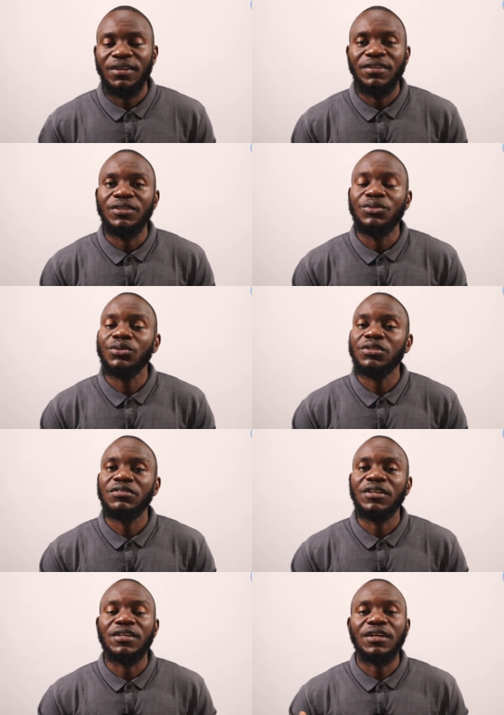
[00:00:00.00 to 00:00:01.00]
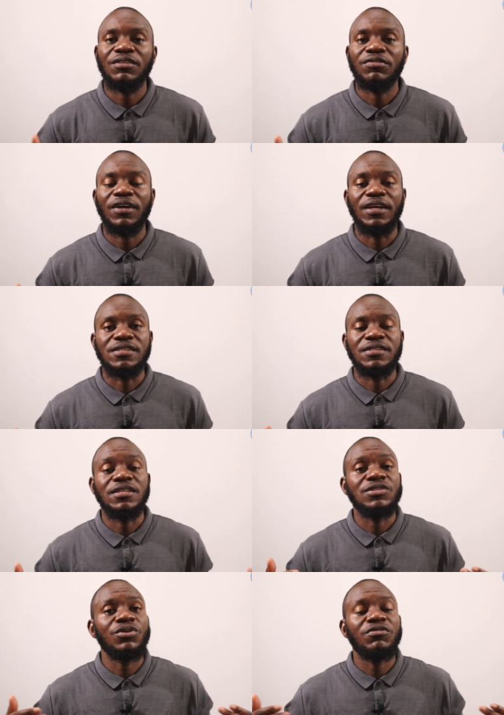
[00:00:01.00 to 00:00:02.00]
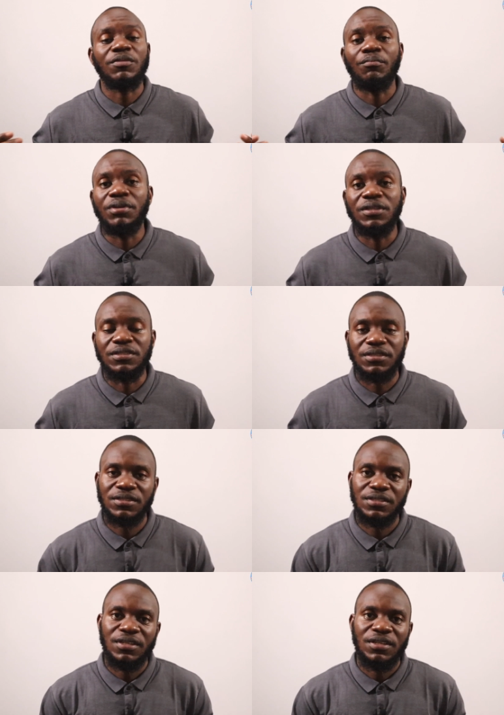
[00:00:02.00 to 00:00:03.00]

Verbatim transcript: they do not even attract flies. There's no even bees.